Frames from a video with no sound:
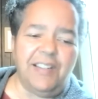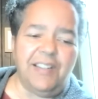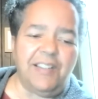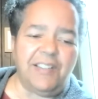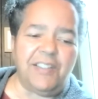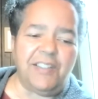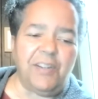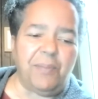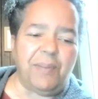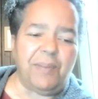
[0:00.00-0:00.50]

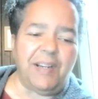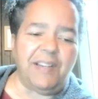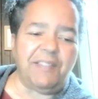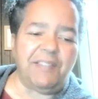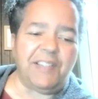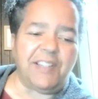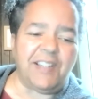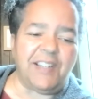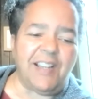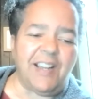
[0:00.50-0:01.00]
there's nobody
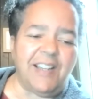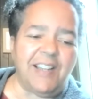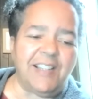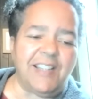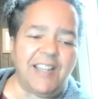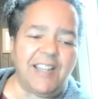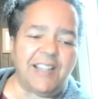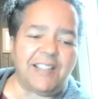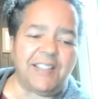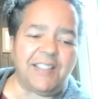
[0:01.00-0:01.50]
to
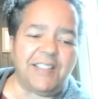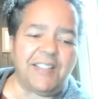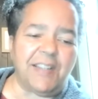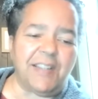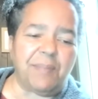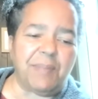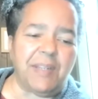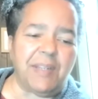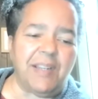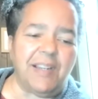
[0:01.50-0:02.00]
contact
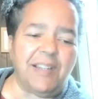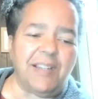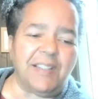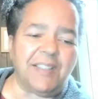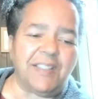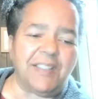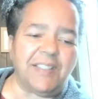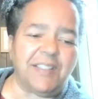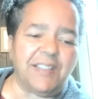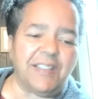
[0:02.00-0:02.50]
except
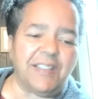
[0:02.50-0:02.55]
us.